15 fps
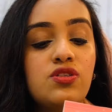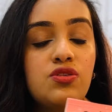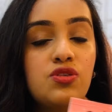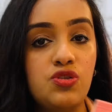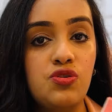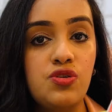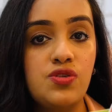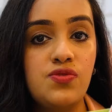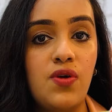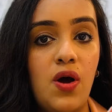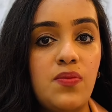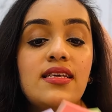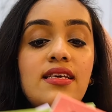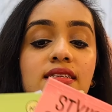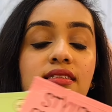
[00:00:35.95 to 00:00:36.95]
to choose from.
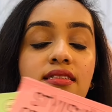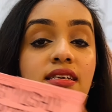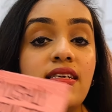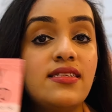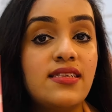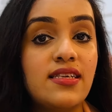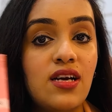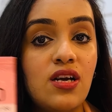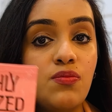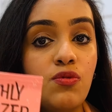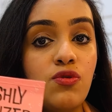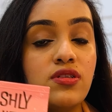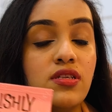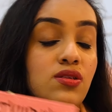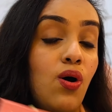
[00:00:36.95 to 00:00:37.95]
These three sticker
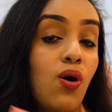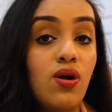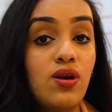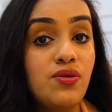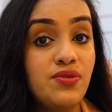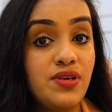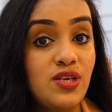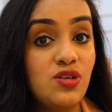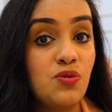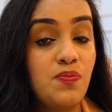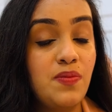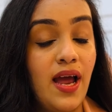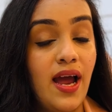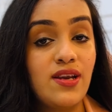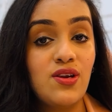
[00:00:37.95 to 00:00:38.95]
books is all you need to
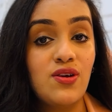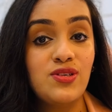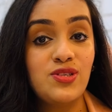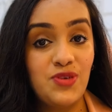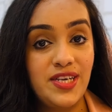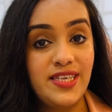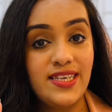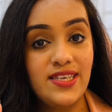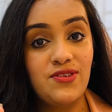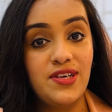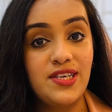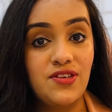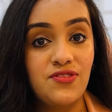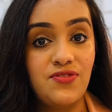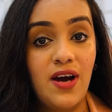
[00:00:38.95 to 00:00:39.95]
plan your
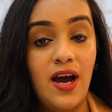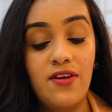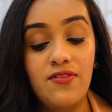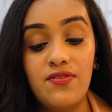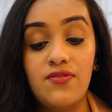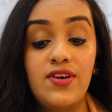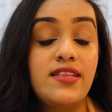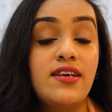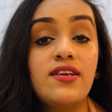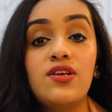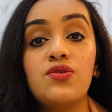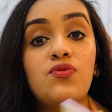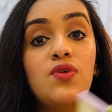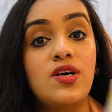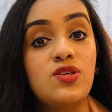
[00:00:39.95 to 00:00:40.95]
2025 whether
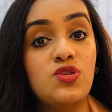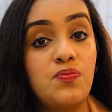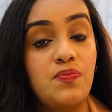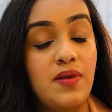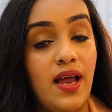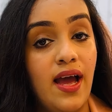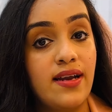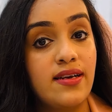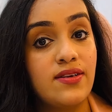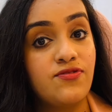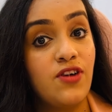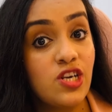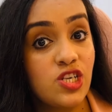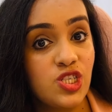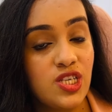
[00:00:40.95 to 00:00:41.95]
you want to plan
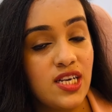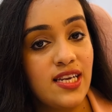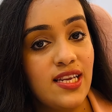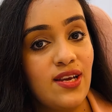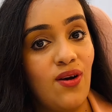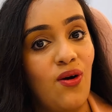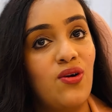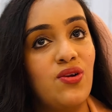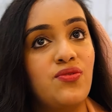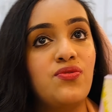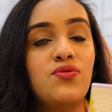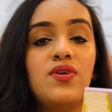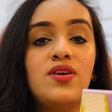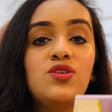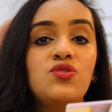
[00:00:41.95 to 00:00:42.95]
functionally or if you
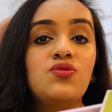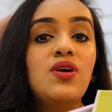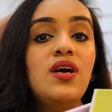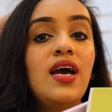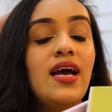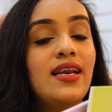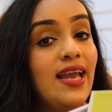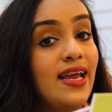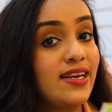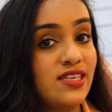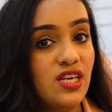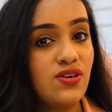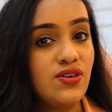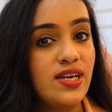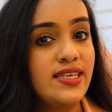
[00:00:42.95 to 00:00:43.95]
want to like
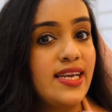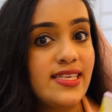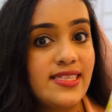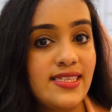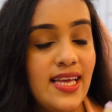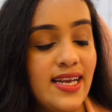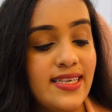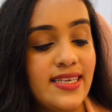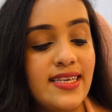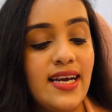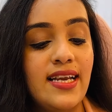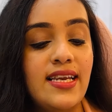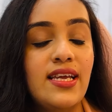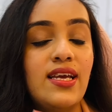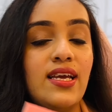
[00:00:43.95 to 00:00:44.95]
decorate
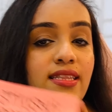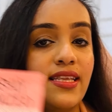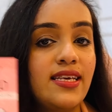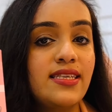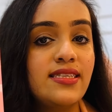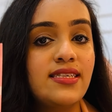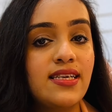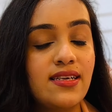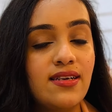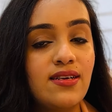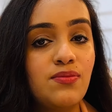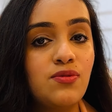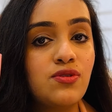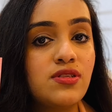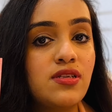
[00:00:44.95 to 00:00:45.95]
aesthetically these sticker
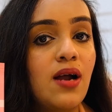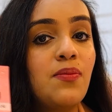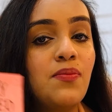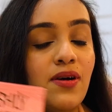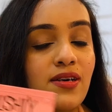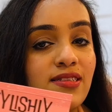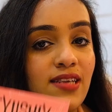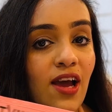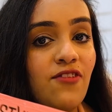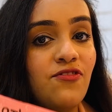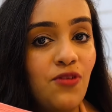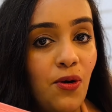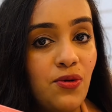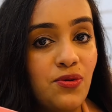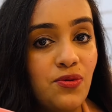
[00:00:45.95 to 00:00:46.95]
books are must have
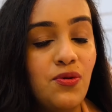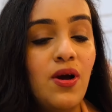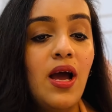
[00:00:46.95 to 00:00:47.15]
for you.